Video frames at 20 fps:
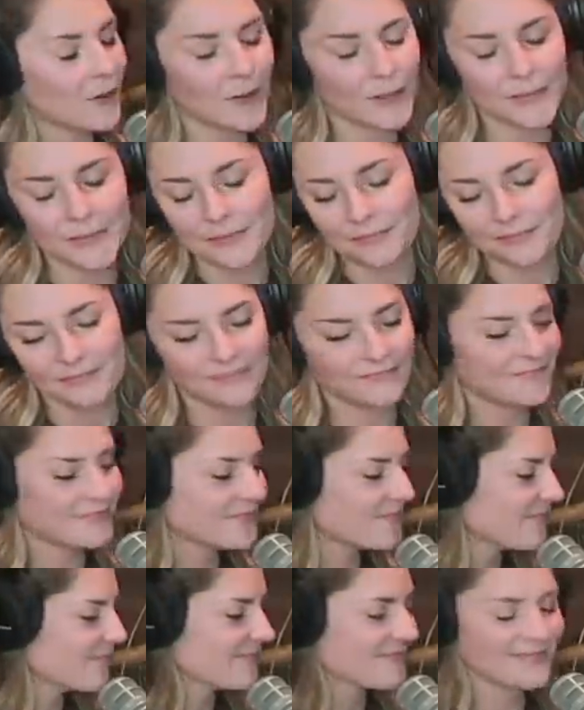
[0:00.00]

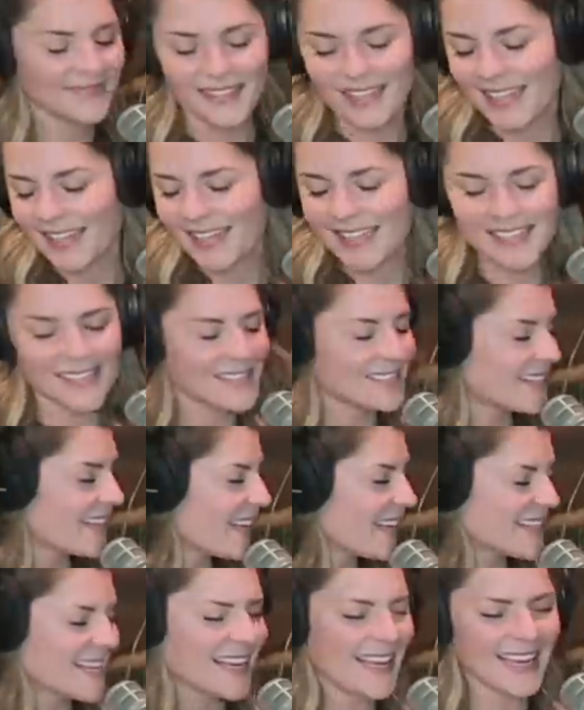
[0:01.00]

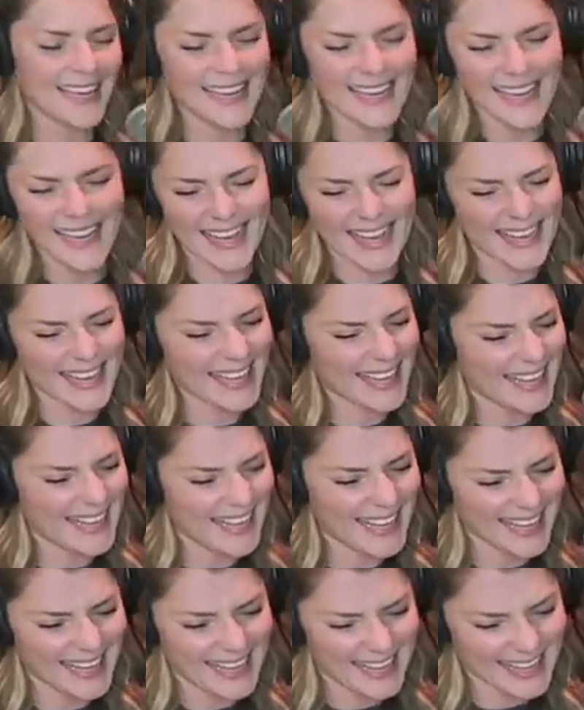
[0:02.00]

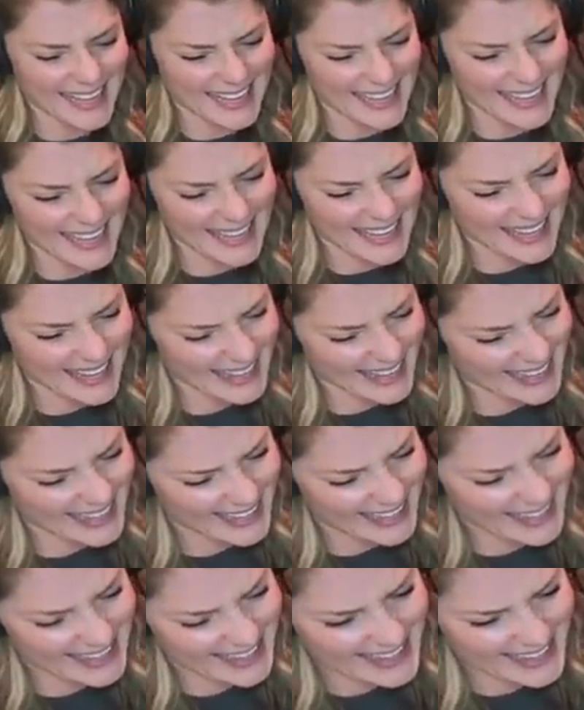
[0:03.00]

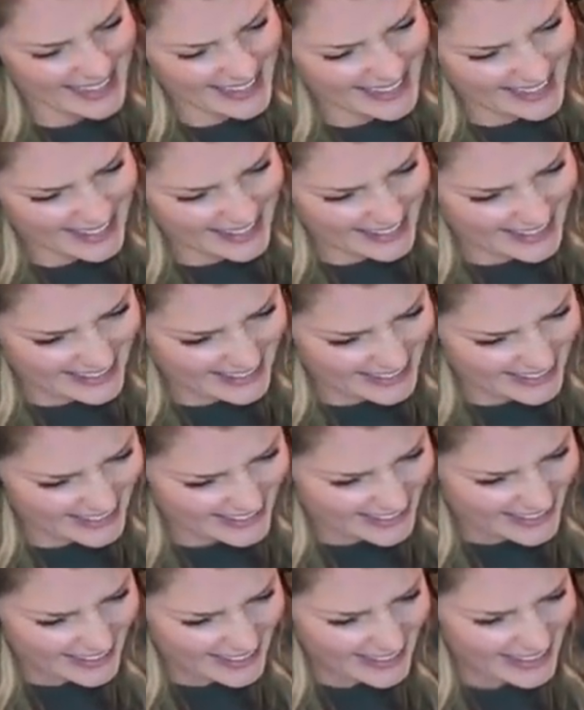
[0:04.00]

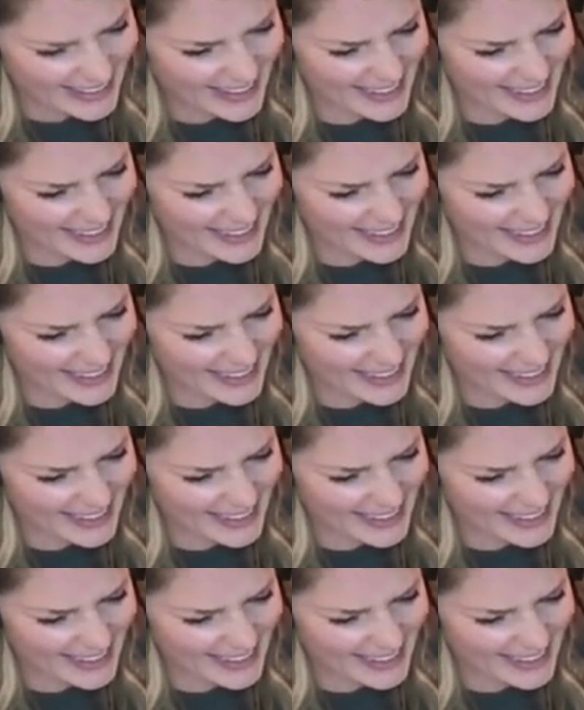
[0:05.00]
[no speech]